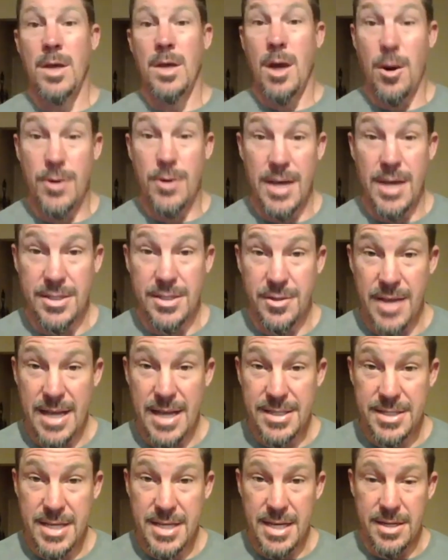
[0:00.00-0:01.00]
okay, so
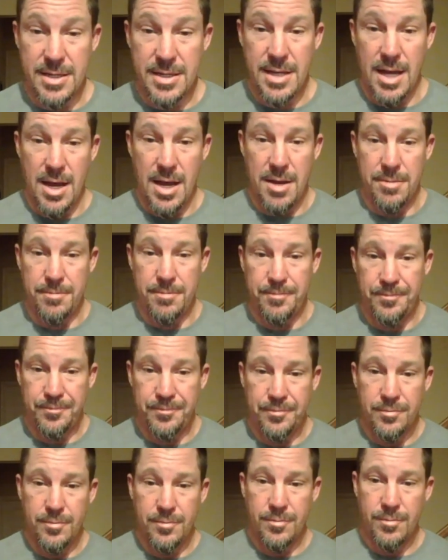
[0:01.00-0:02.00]
that's it. Um,
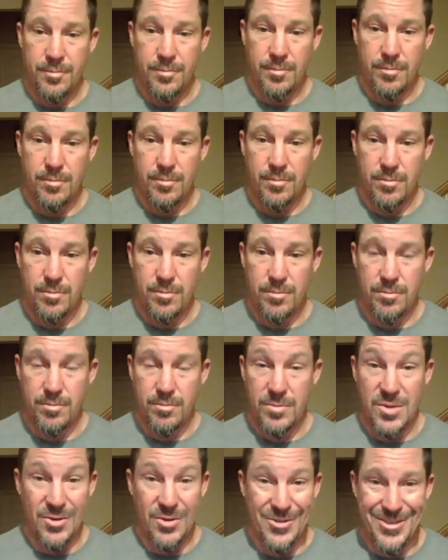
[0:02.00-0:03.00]

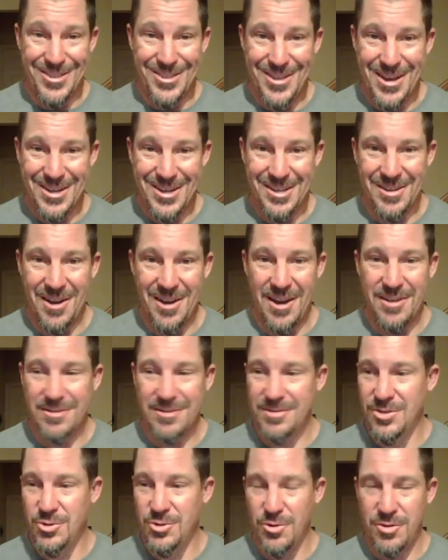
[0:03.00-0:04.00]
so good luck. All right,
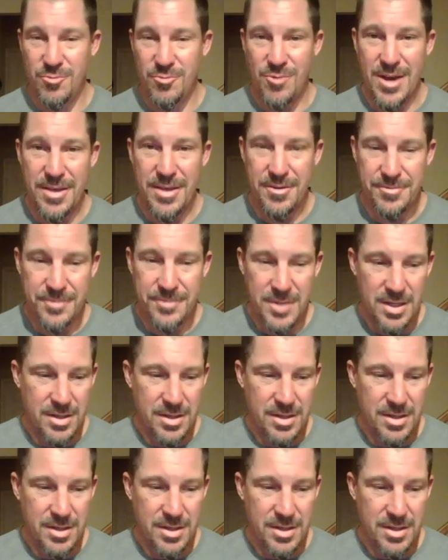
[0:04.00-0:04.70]
enjoy the weather.